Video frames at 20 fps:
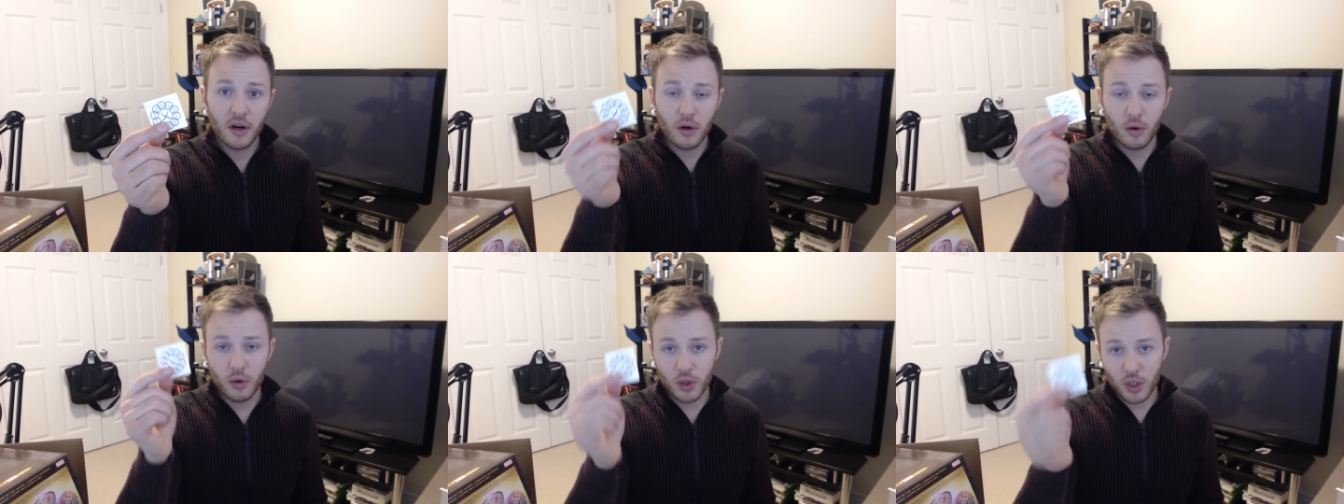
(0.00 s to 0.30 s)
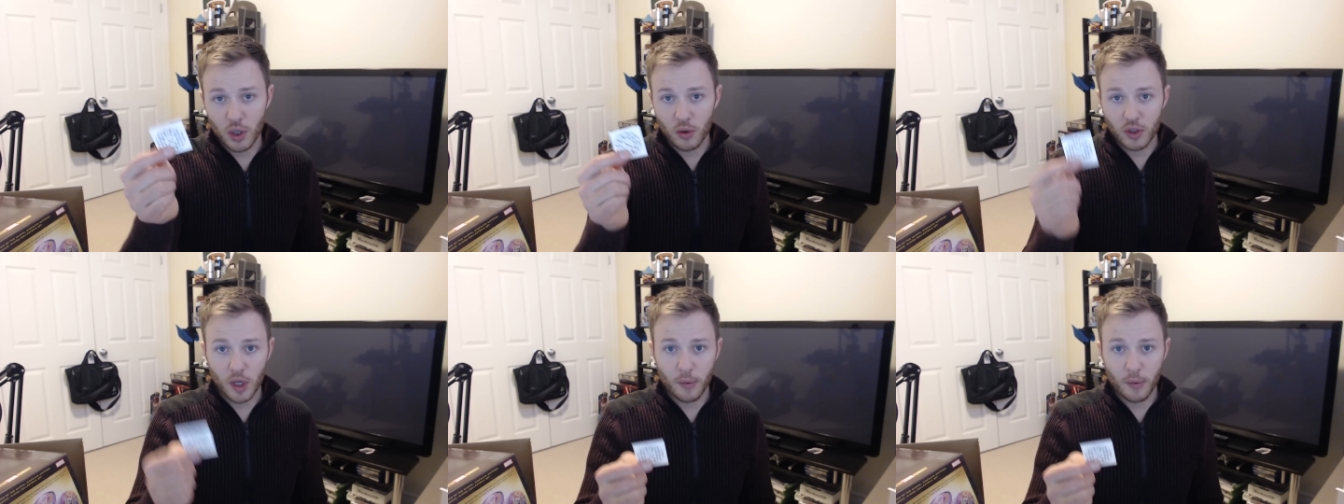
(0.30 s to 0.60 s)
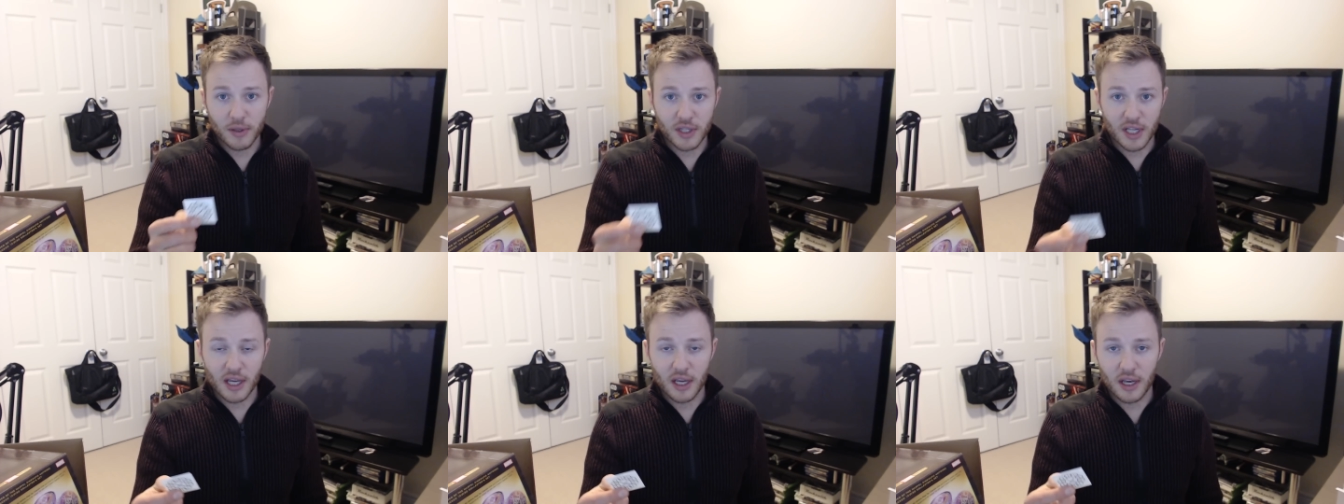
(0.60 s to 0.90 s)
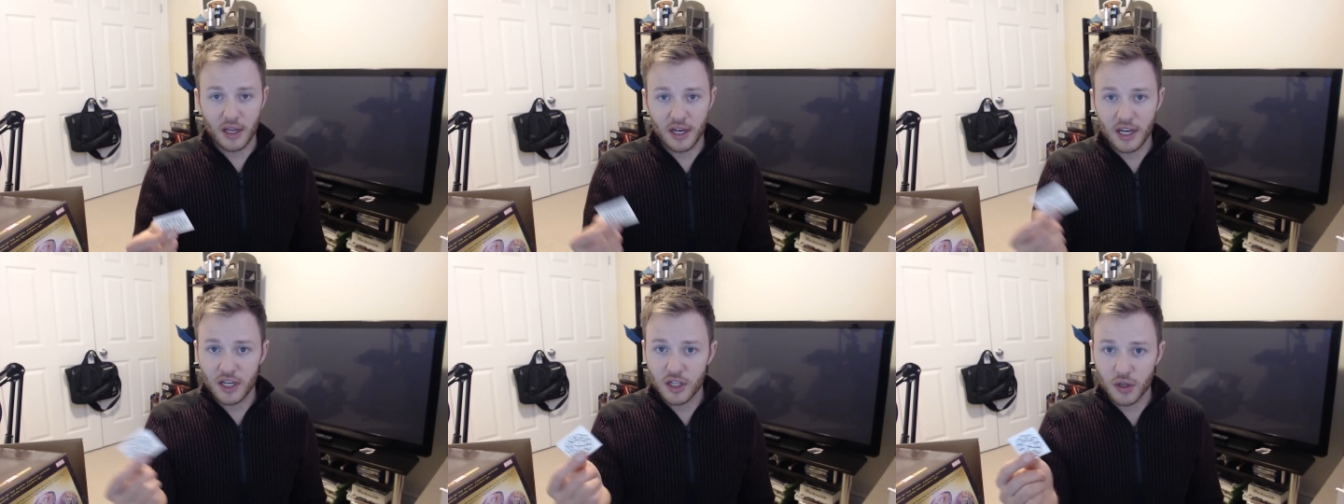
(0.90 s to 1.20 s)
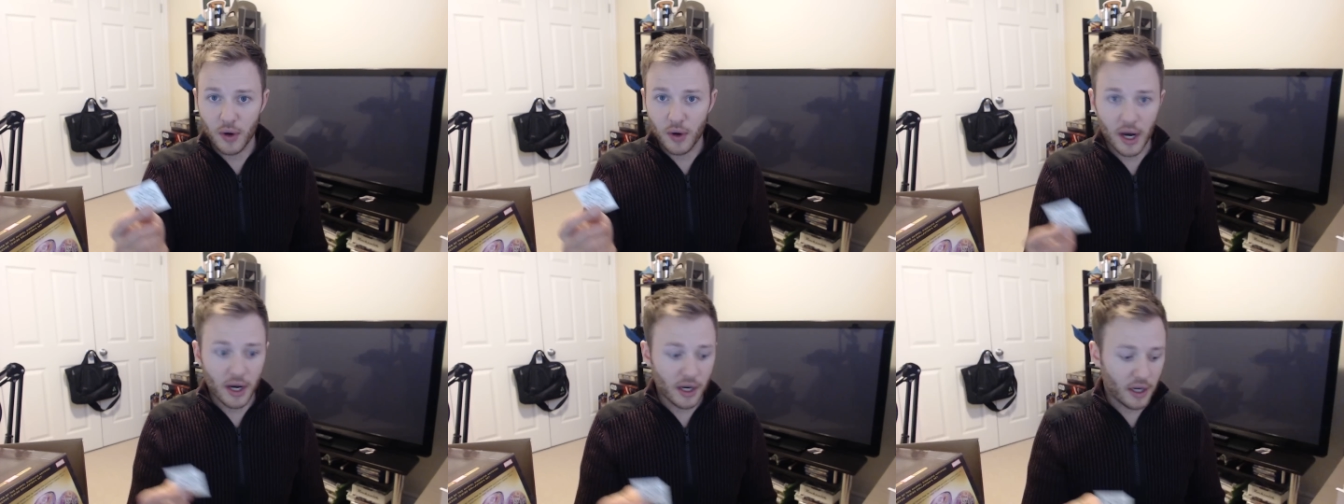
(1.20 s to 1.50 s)
who shows up as like an
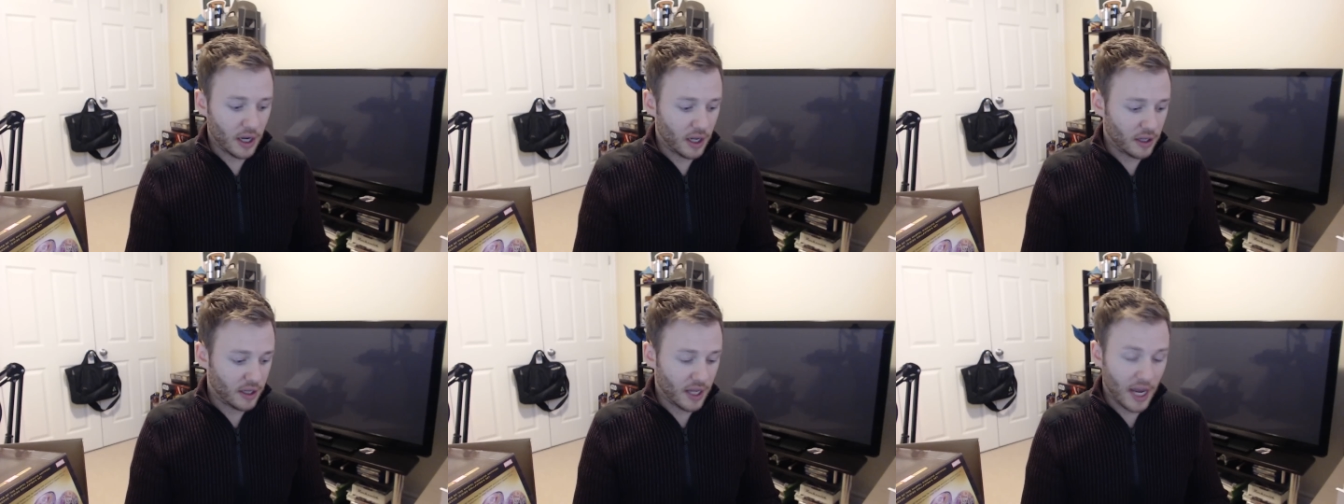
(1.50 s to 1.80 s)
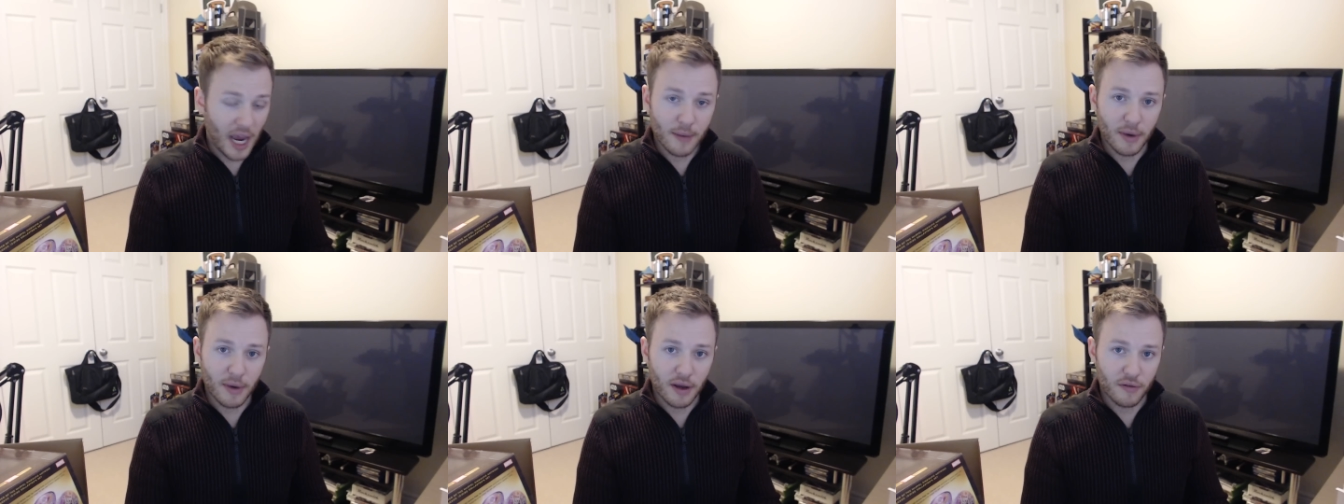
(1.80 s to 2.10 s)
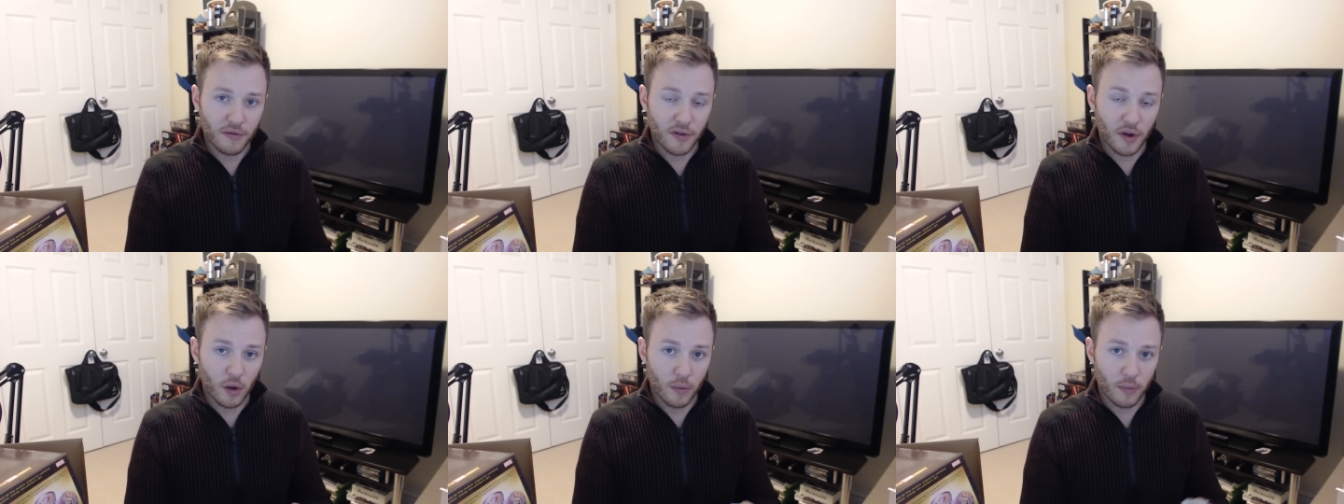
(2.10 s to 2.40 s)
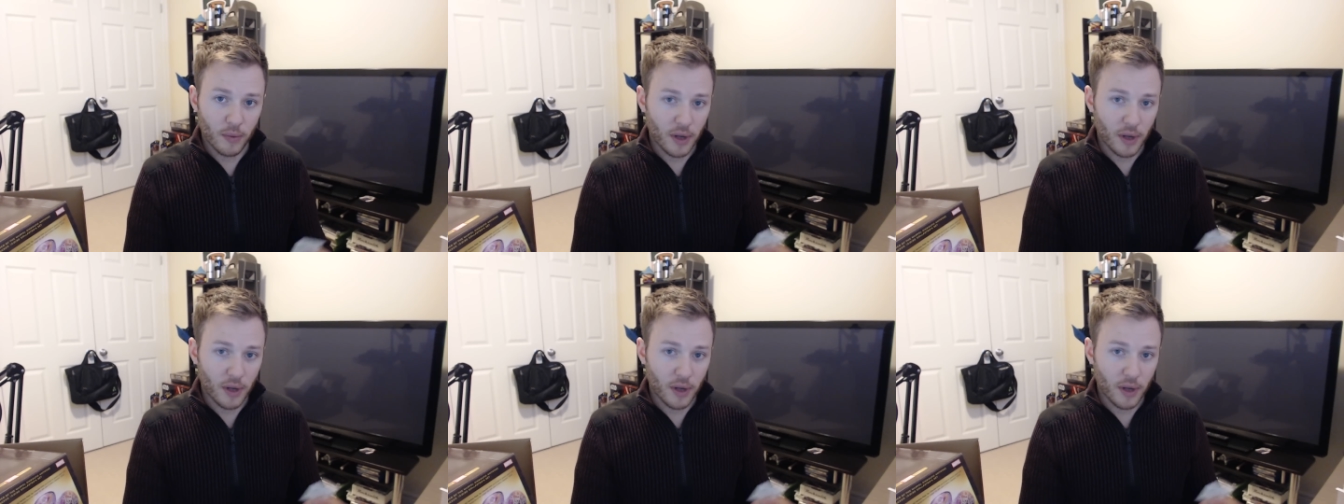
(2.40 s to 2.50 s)
Easter egg in the Ant Man film